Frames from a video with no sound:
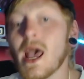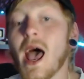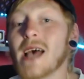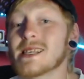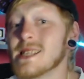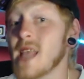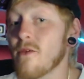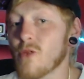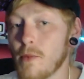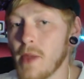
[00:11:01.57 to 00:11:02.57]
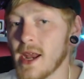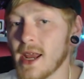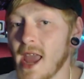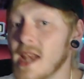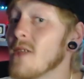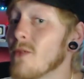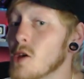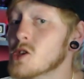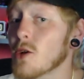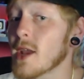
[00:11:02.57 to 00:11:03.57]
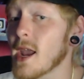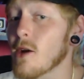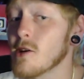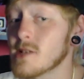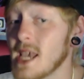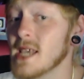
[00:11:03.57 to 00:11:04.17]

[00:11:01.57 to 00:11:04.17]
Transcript: has never appeared again. Even though Sonic Heroes is